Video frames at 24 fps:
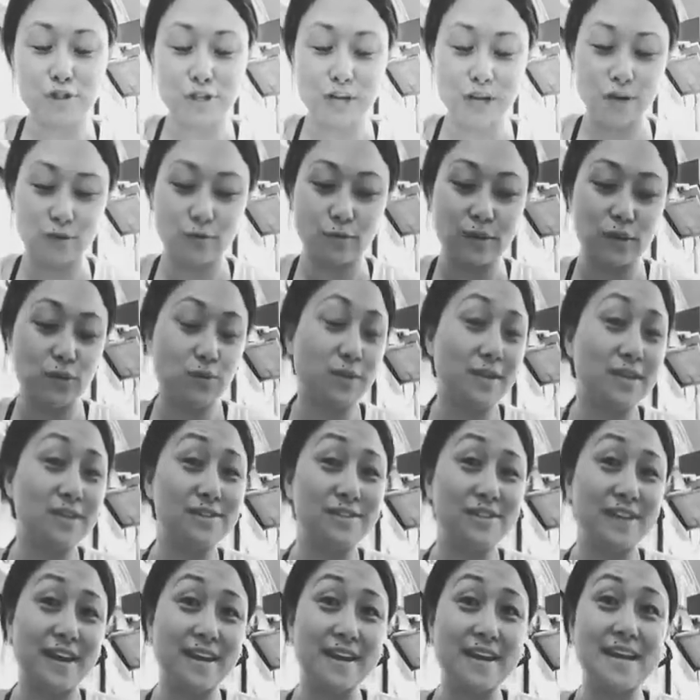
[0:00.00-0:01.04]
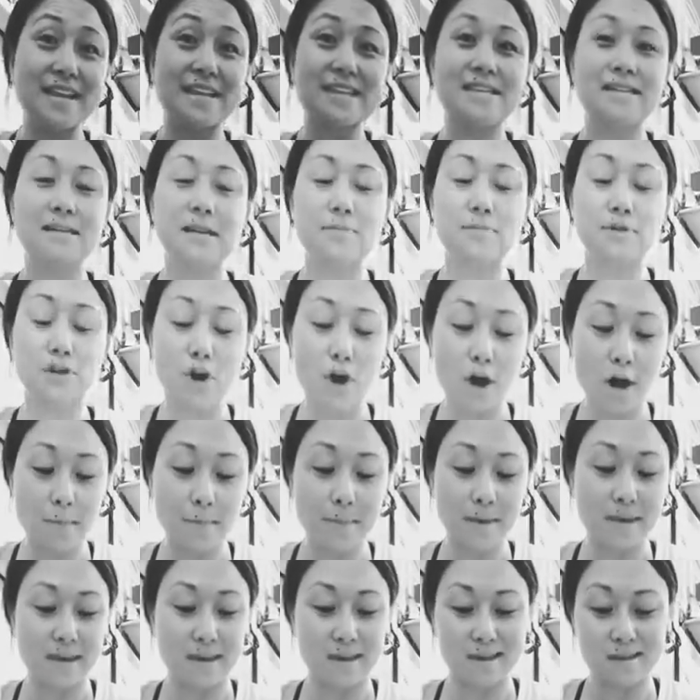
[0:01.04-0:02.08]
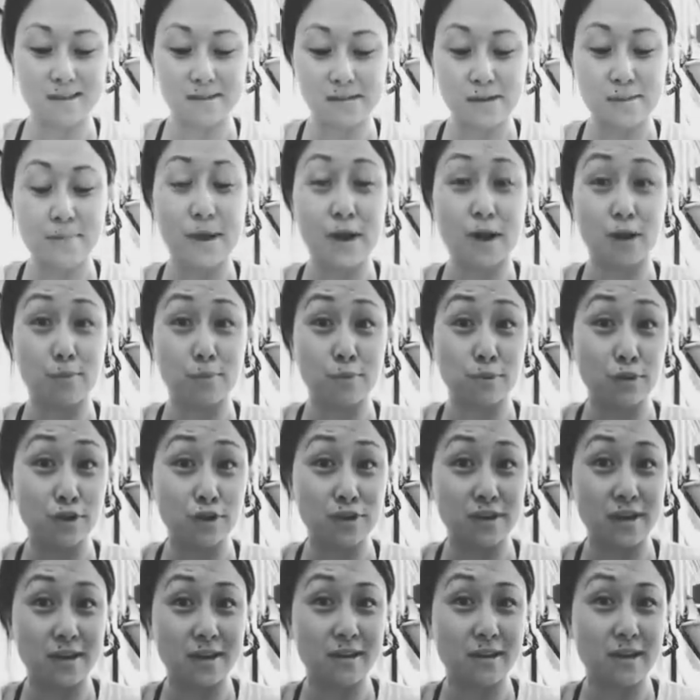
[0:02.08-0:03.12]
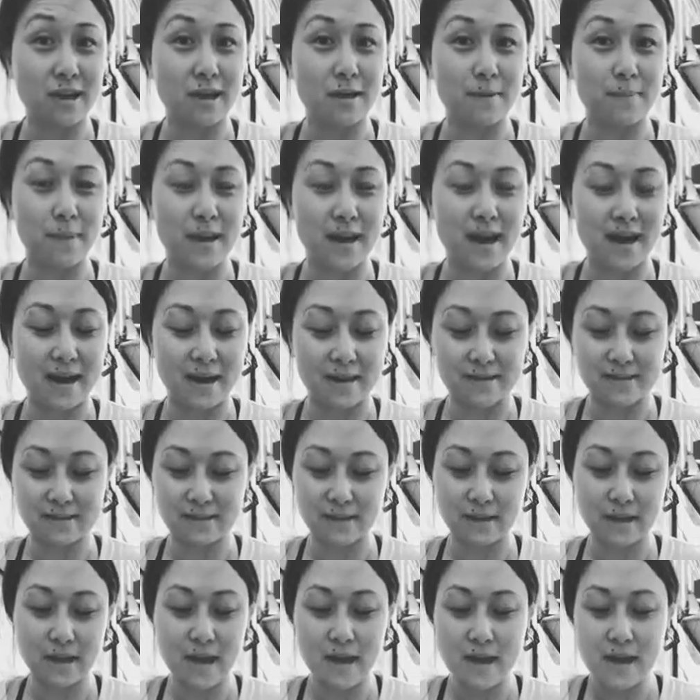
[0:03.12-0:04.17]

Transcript: January 22nd's topic is about appreciating our past.